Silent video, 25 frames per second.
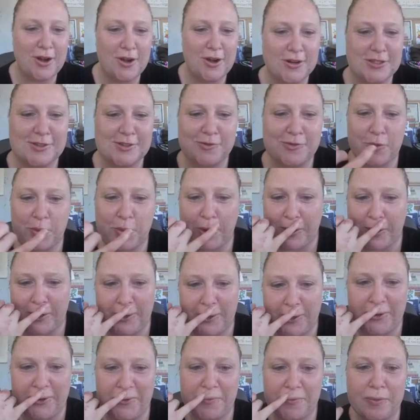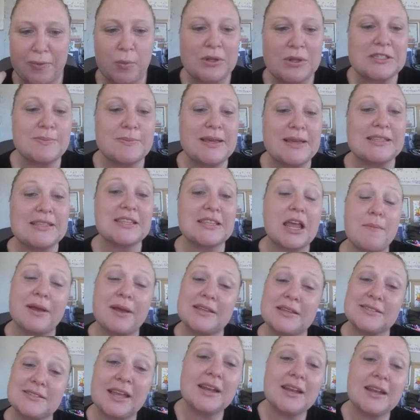hearts for you. What's my site?
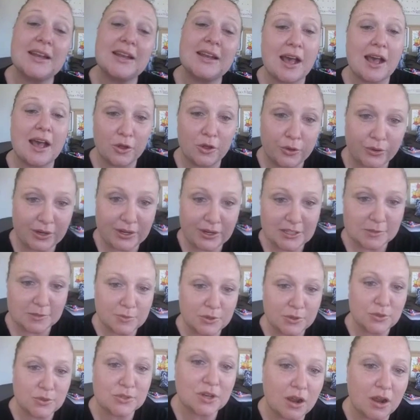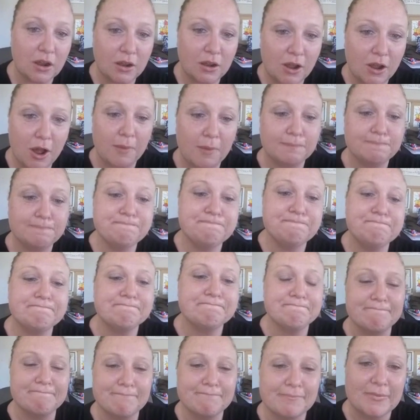My site is alegriasmuse.com.
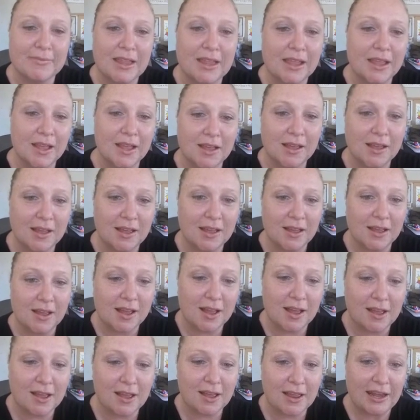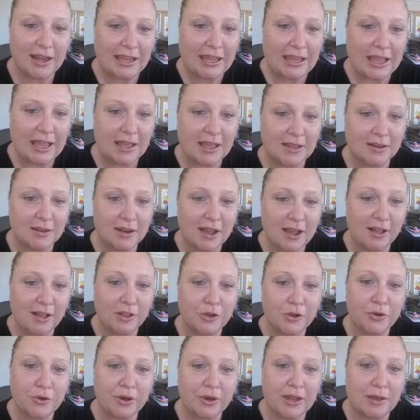And again,
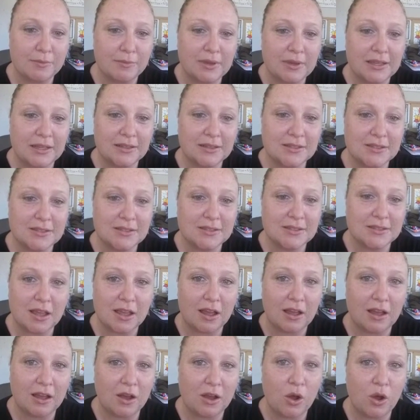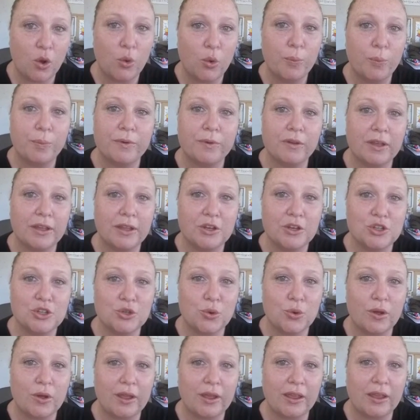Alegria means hope and
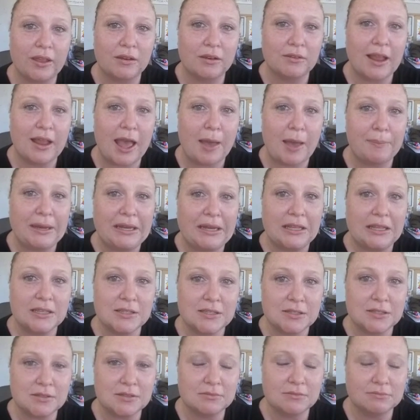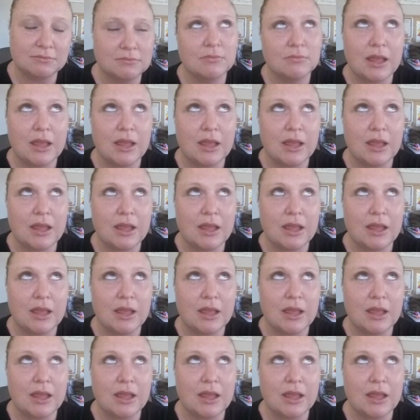joy and happiness.